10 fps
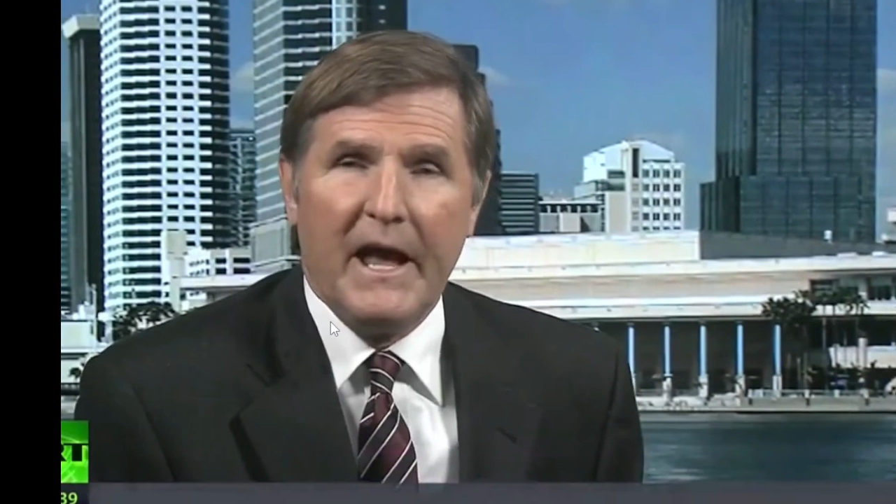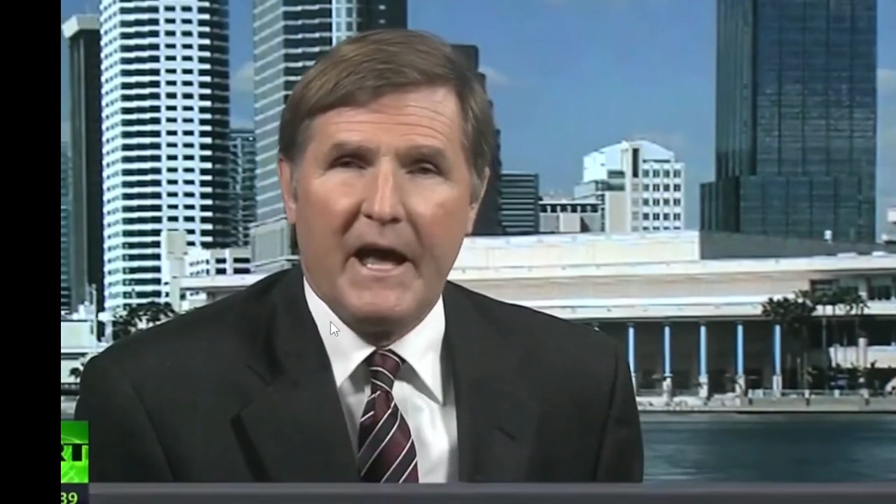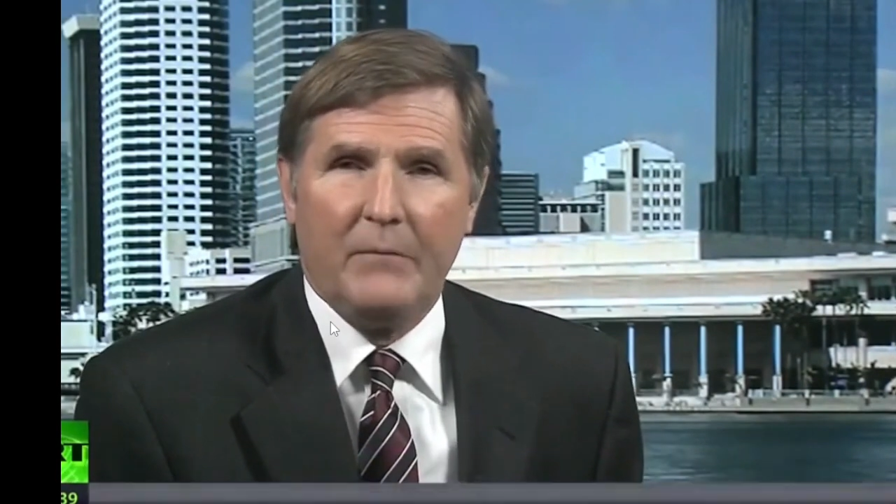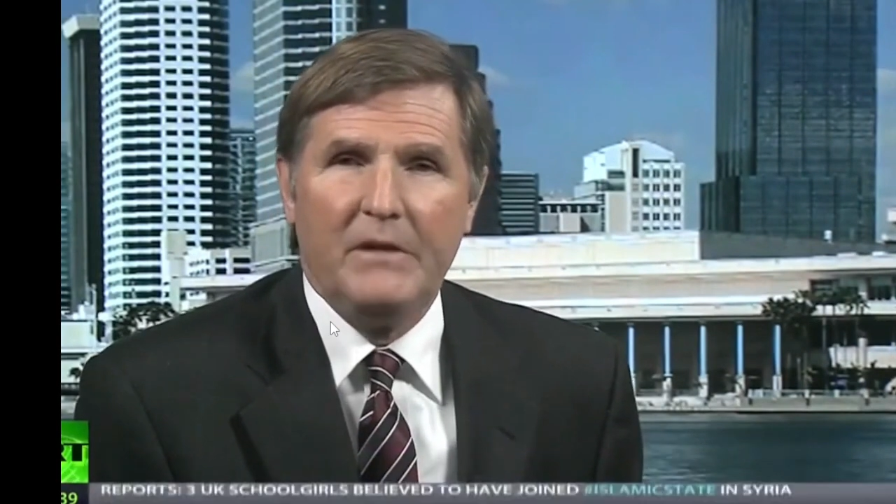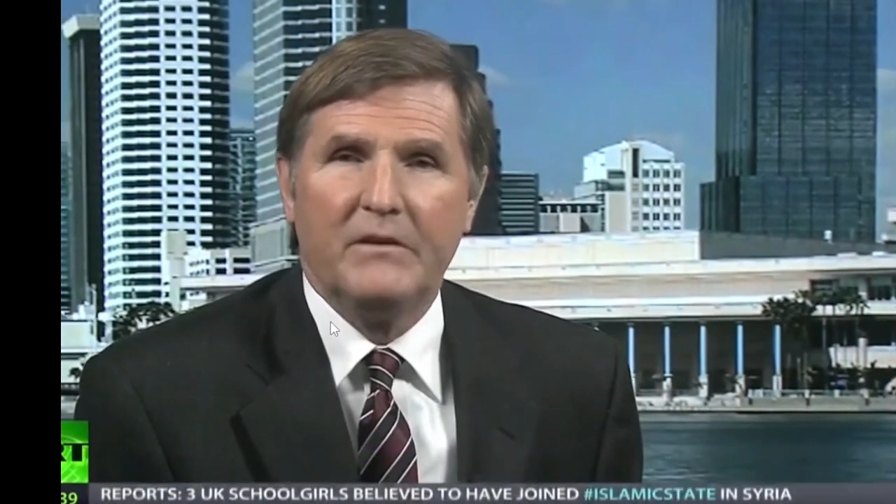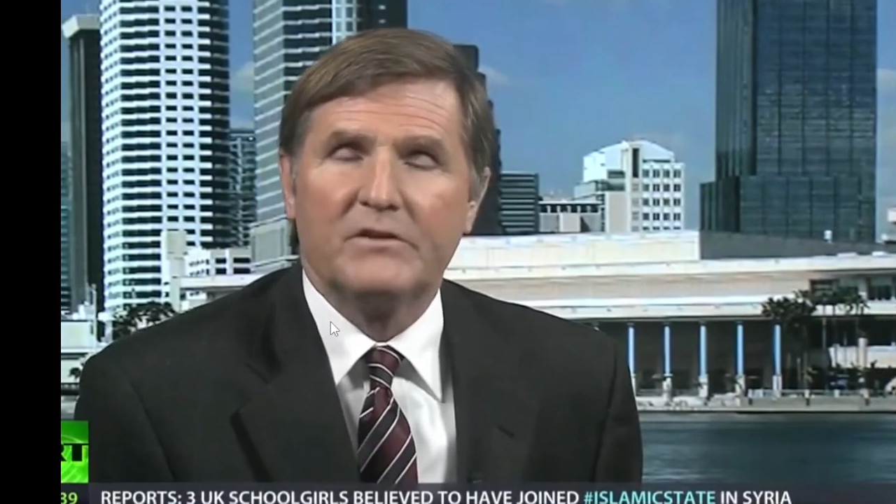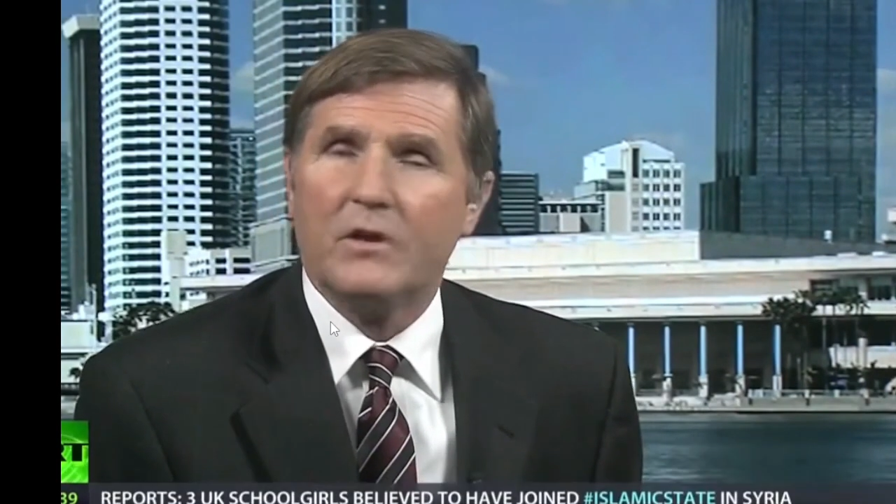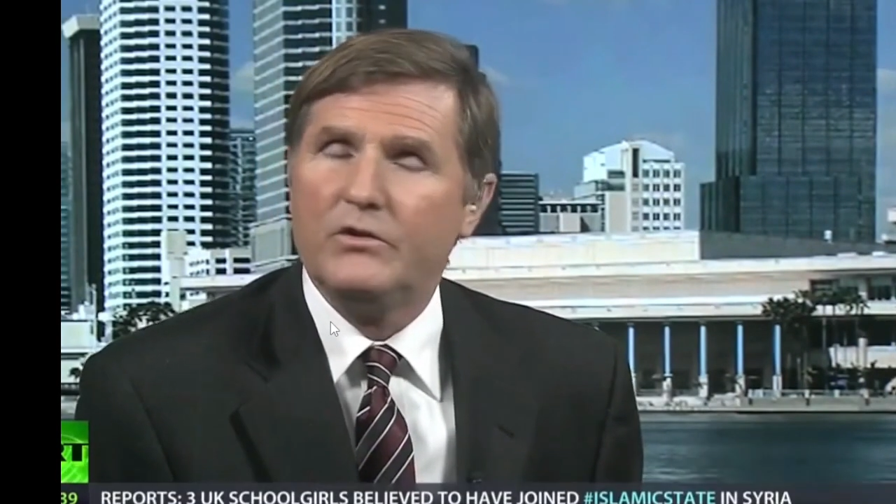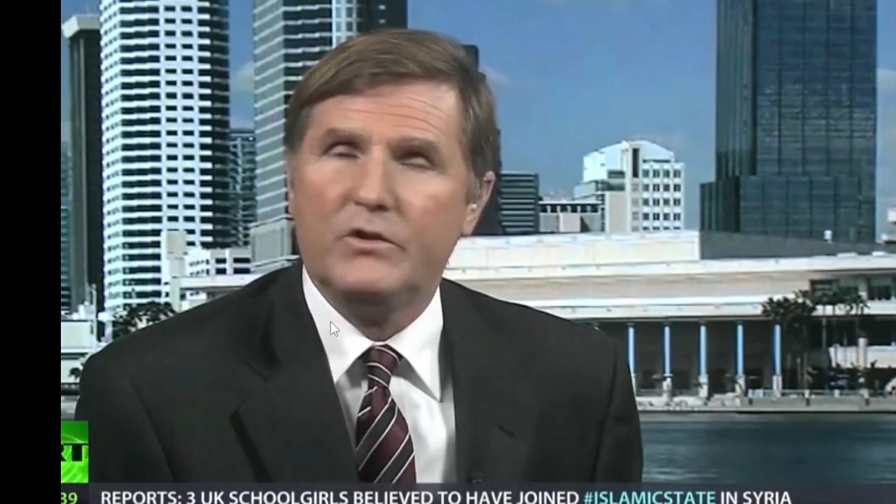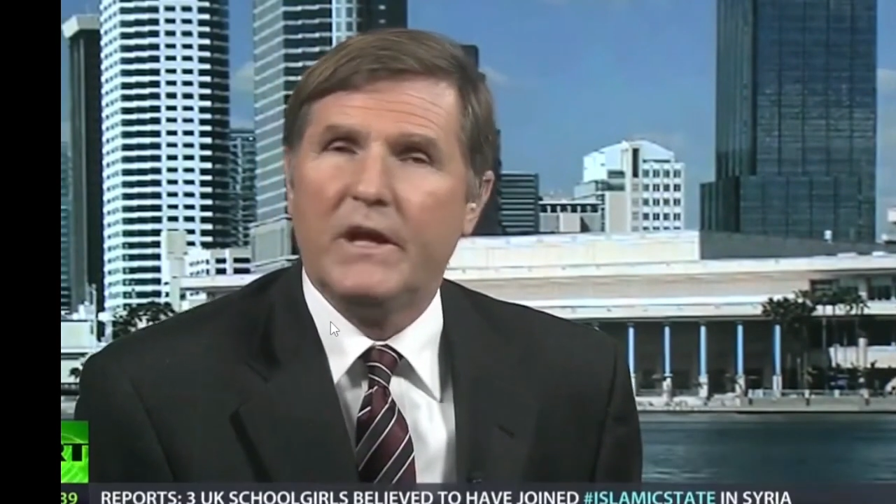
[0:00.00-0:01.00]
Abby, they're
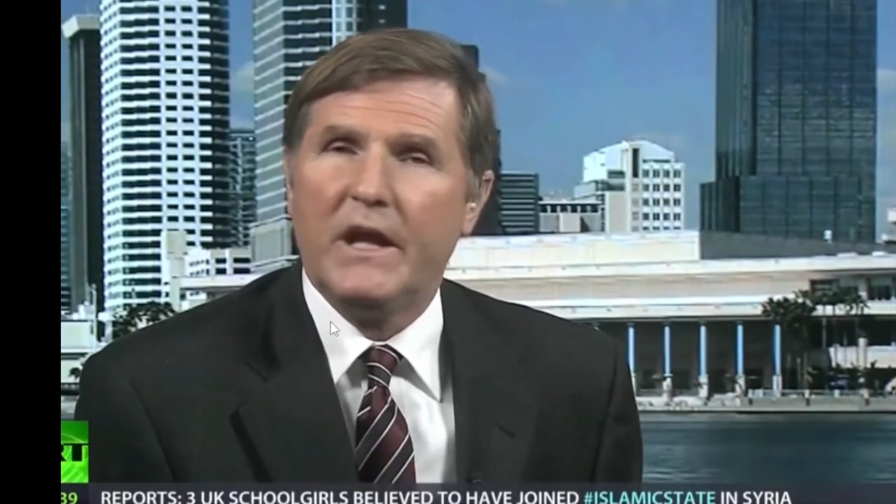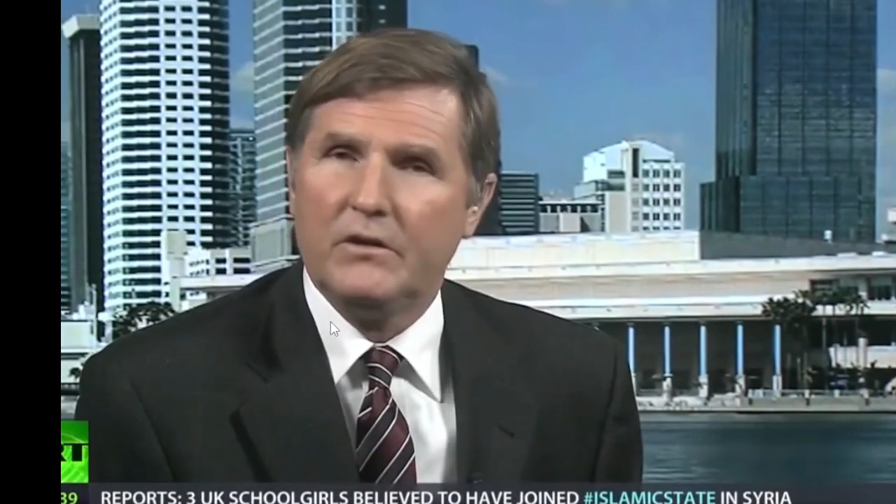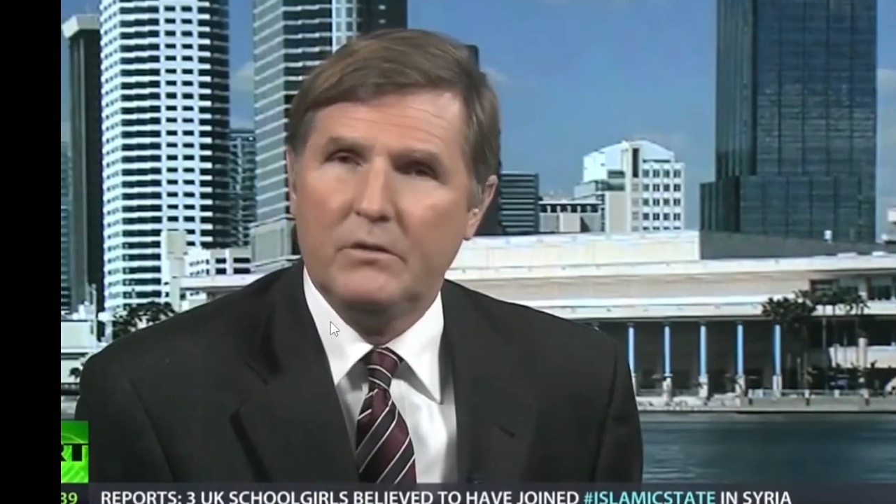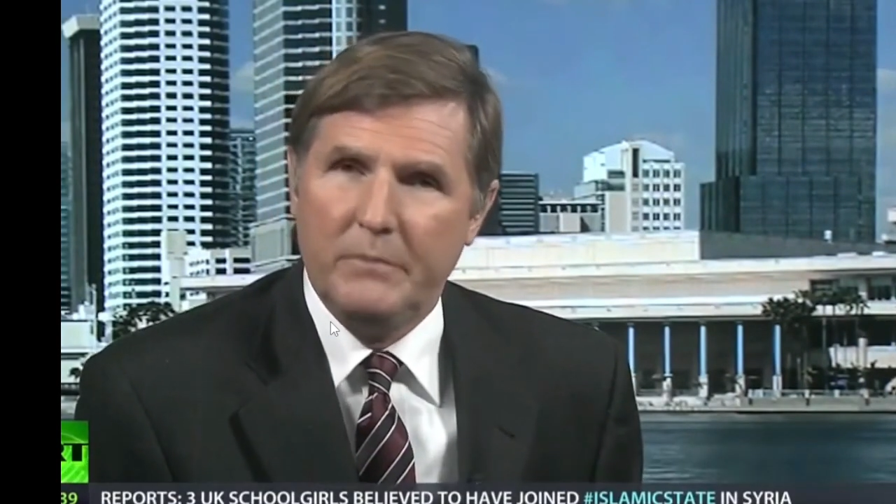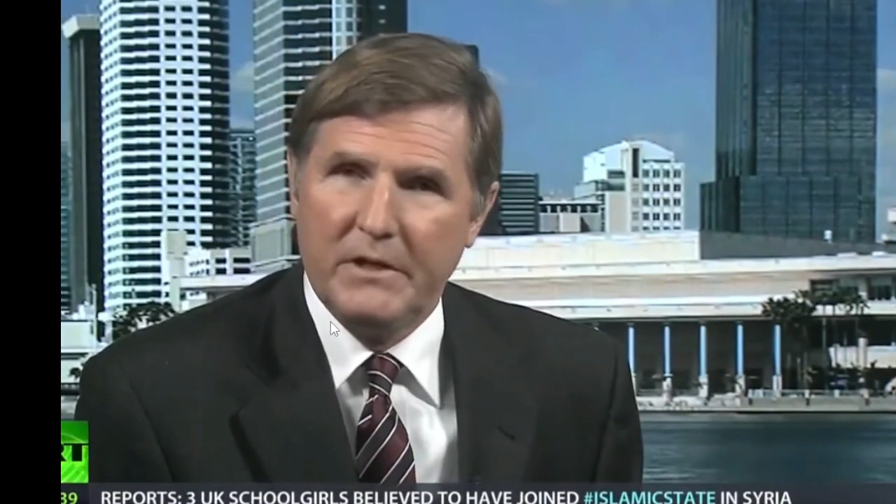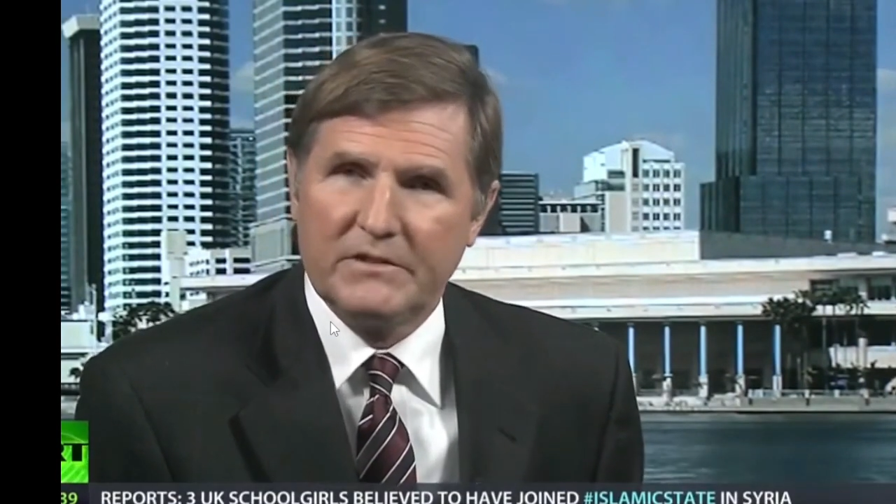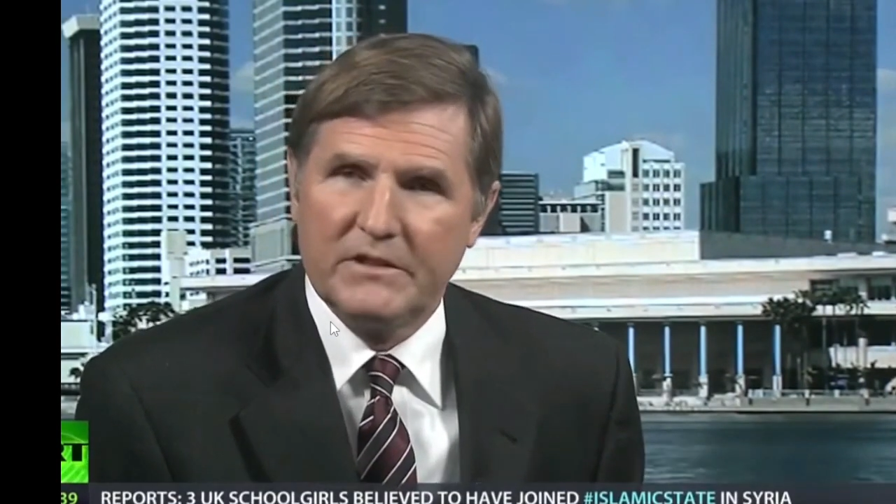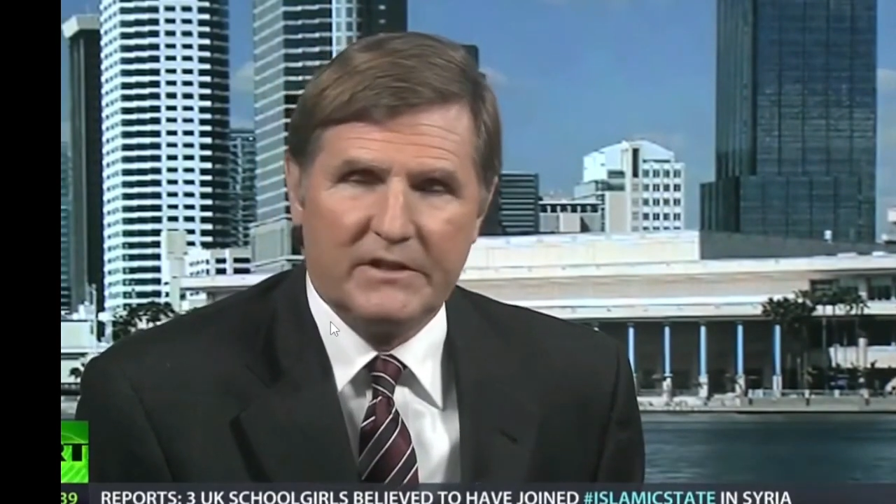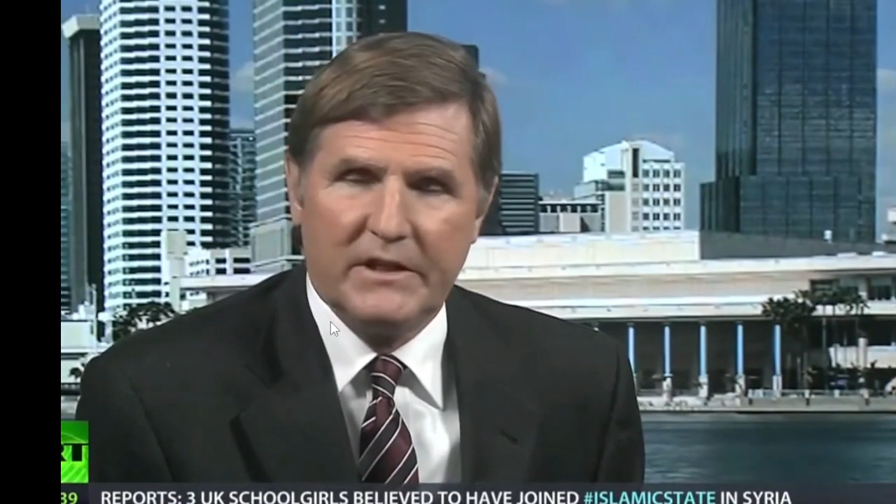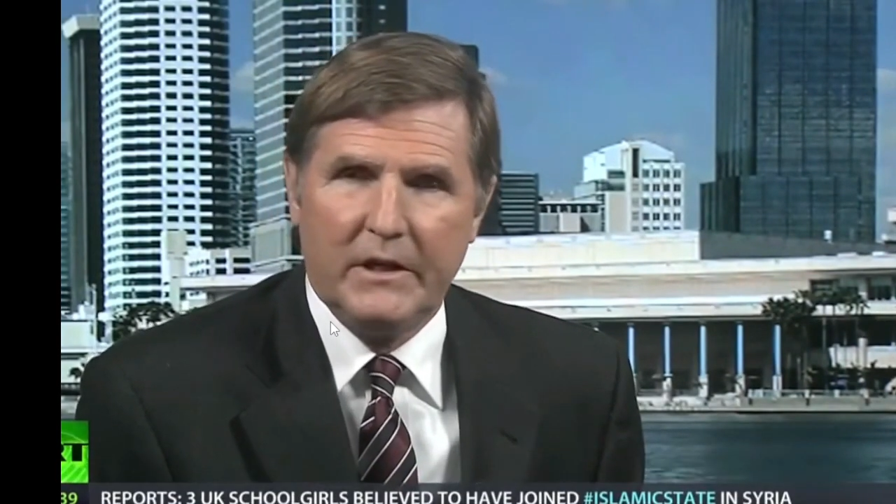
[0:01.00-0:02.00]
told you can't do
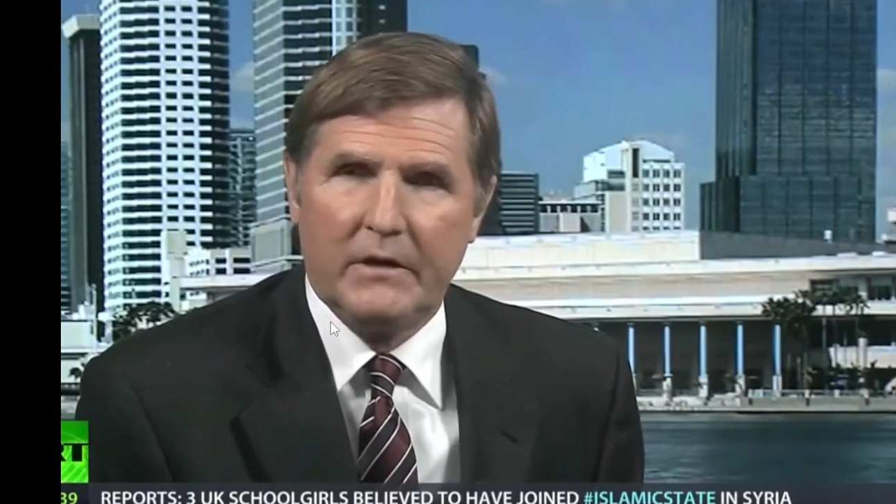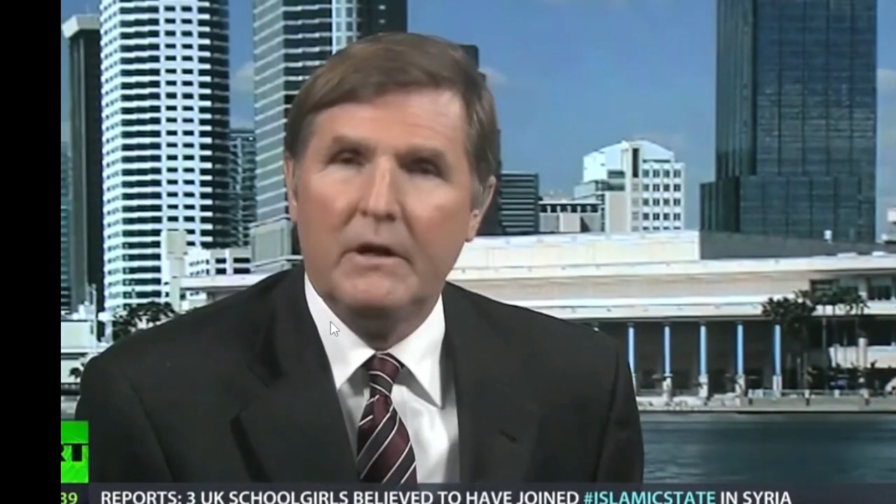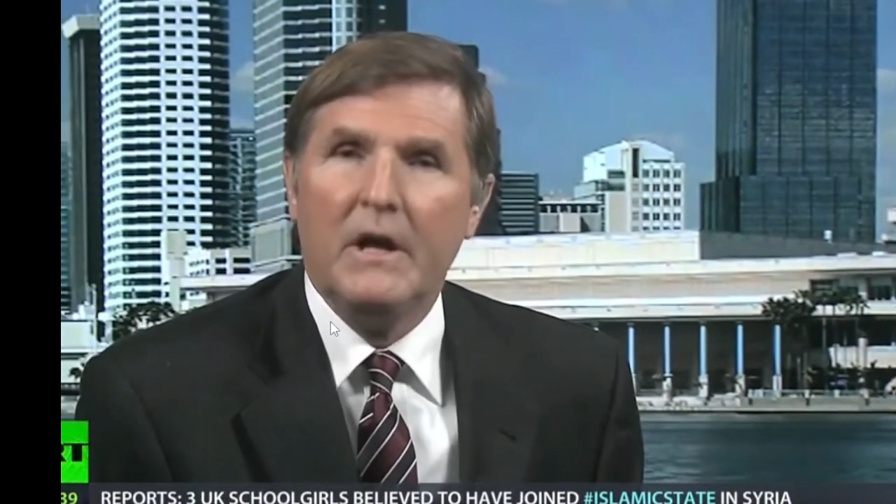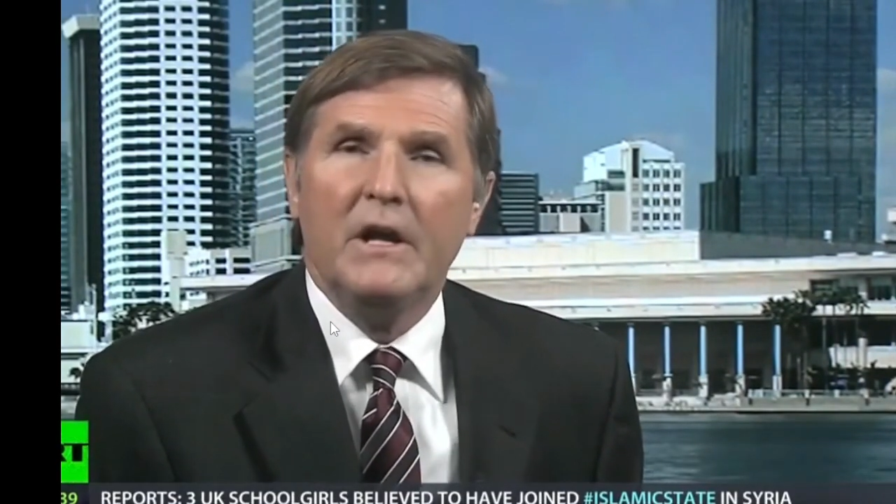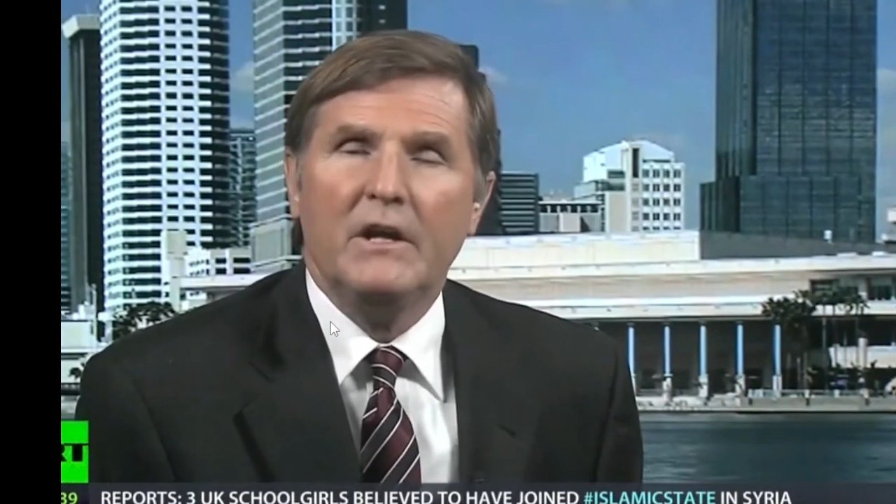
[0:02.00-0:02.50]
business in here.